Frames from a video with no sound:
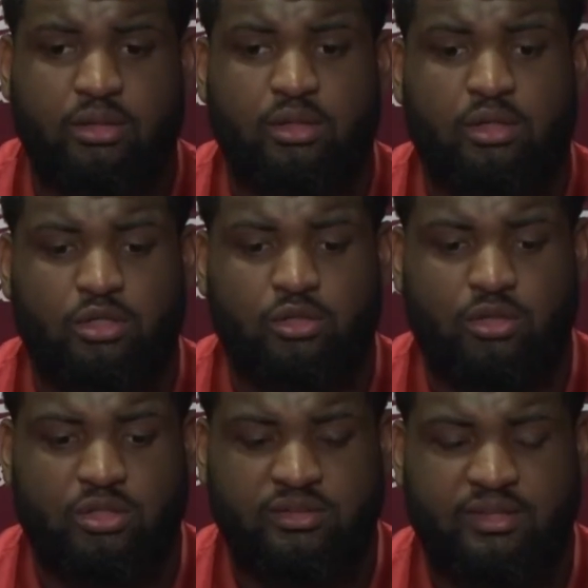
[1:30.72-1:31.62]
You know, the
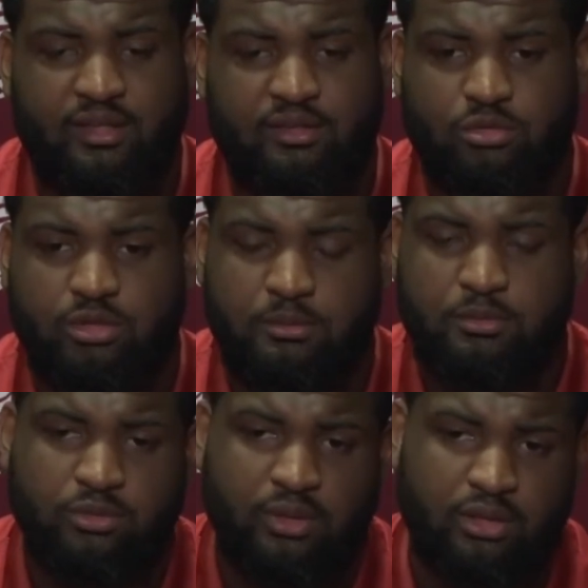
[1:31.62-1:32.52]
good things, we'll keep
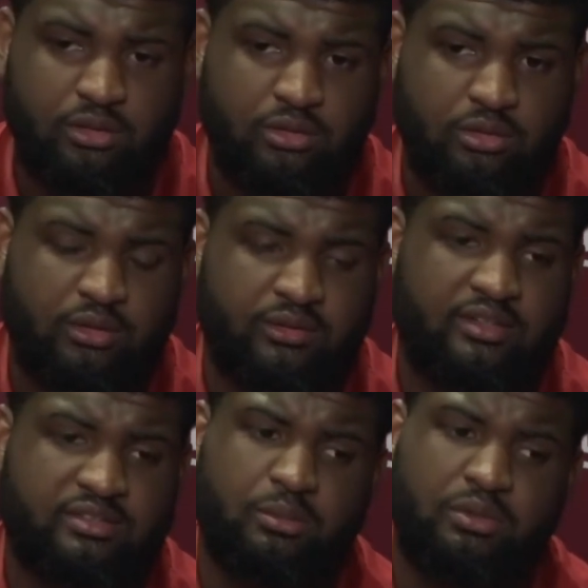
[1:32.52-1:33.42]
doing that good, and the
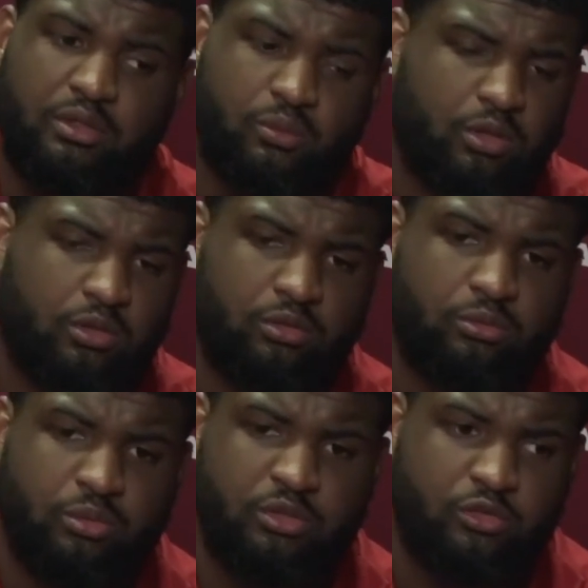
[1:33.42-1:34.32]
things that we need to work on,
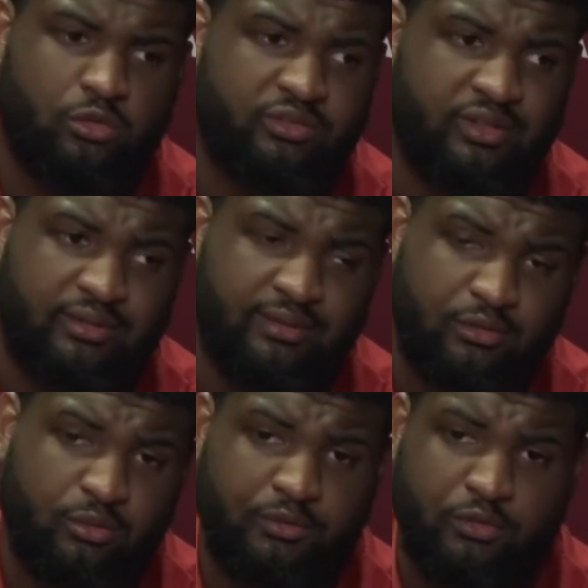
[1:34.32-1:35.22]
we just go attack that
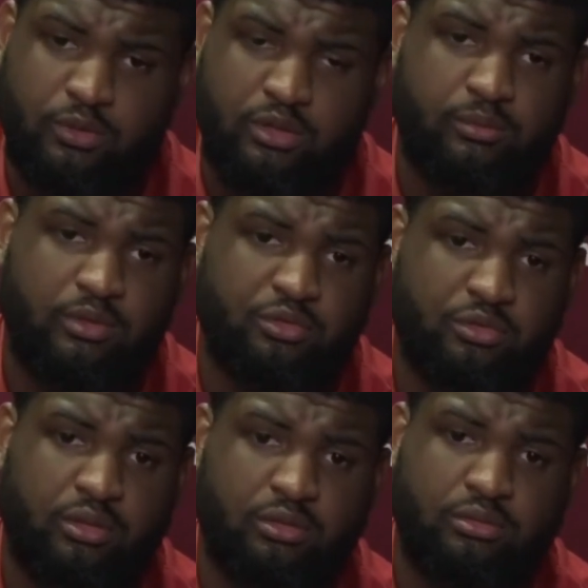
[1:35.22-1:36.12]
throughout the week and make sure
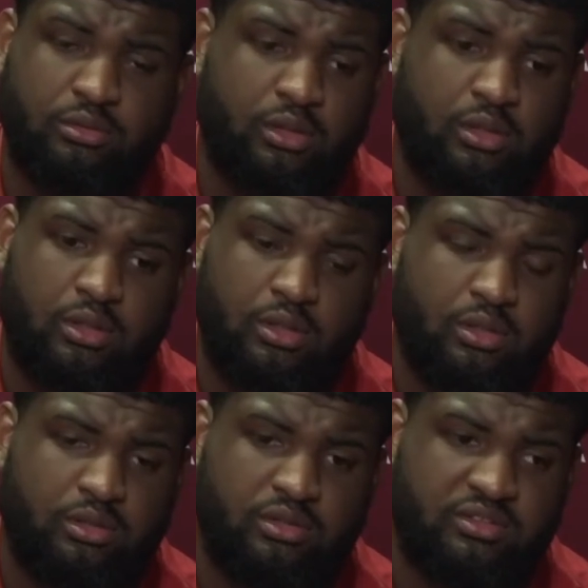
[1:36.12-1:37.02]
that
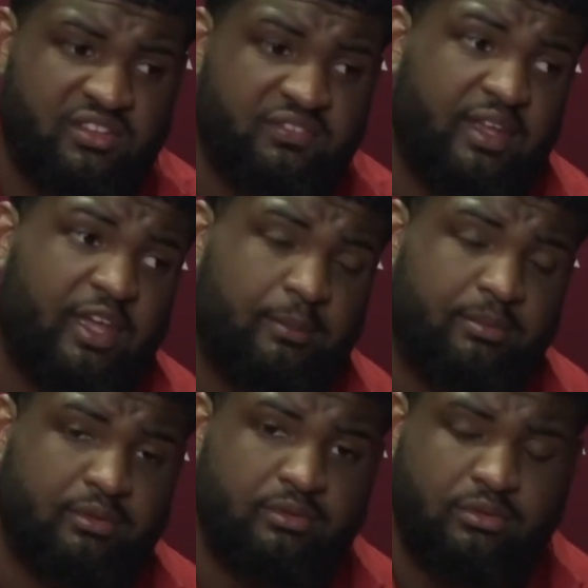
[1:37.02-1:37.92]
the stuff that
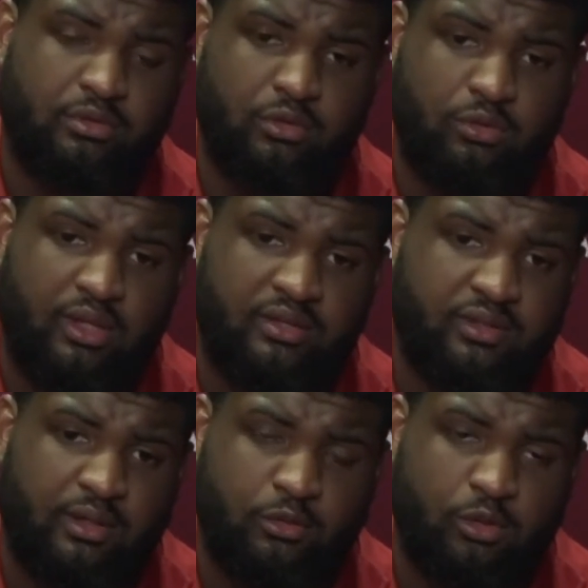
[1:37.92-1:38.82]
happened, you know, last
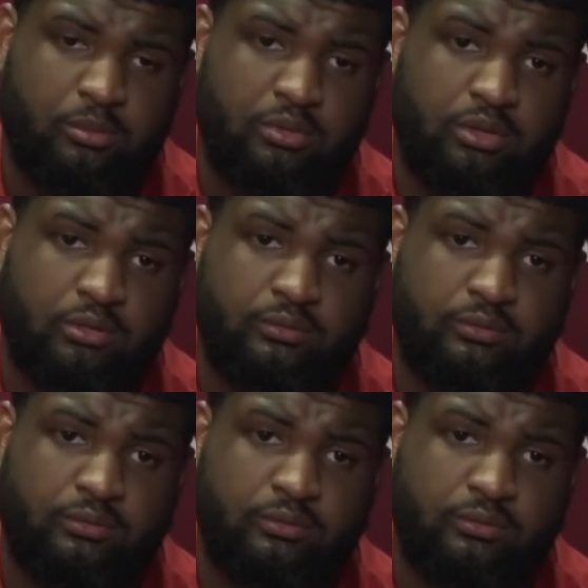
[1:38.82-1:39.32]
game don't happen again.